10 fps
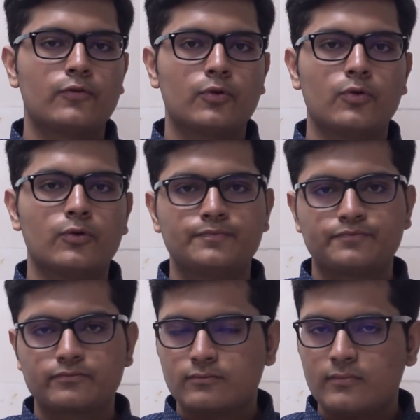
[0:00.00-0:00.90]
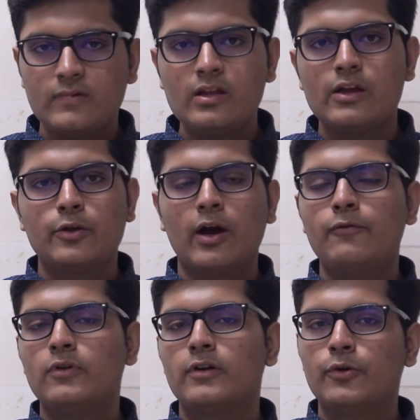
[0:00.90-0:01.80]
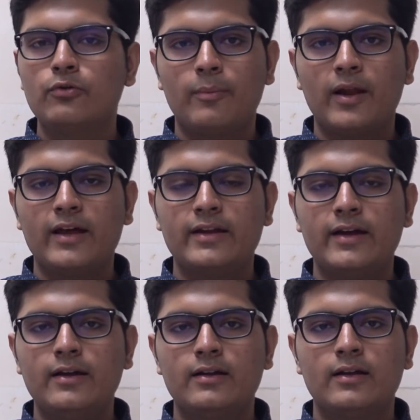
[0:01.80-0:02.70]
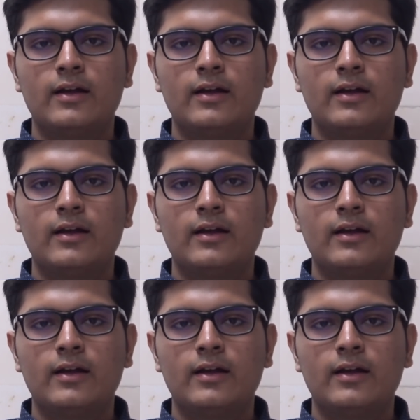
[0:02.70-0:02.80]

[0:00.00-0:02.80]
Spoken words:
So you have to learn to apply that.